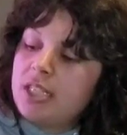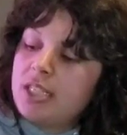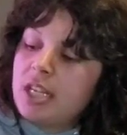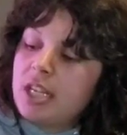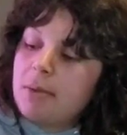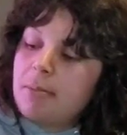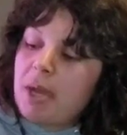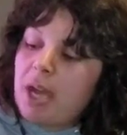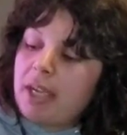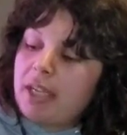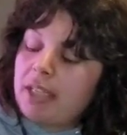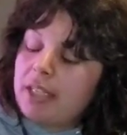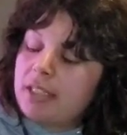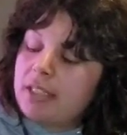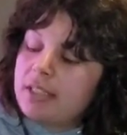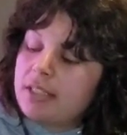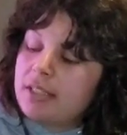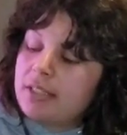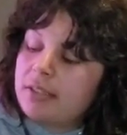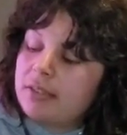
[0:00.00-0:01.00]
Say goodbye,
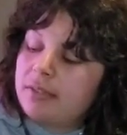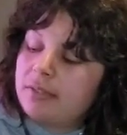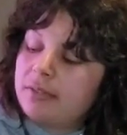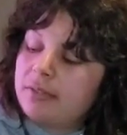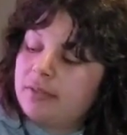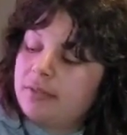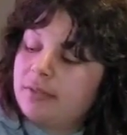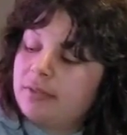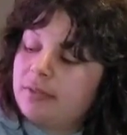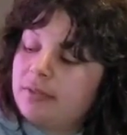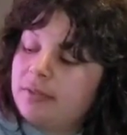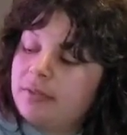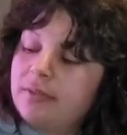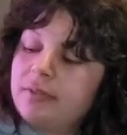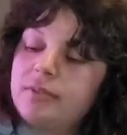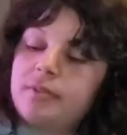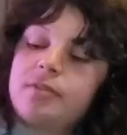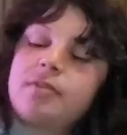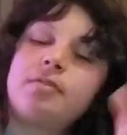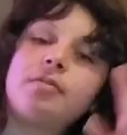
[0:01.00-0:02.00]
Giz.
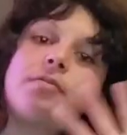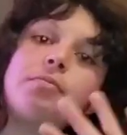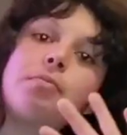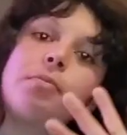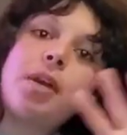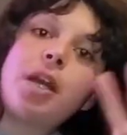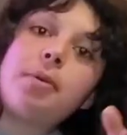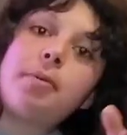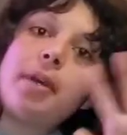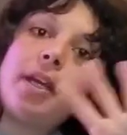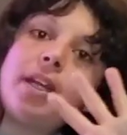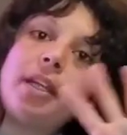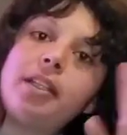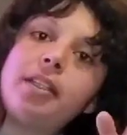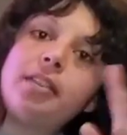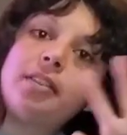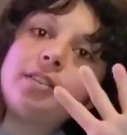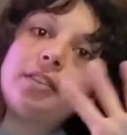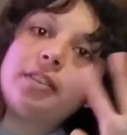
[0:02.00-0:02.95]
Bye-bye.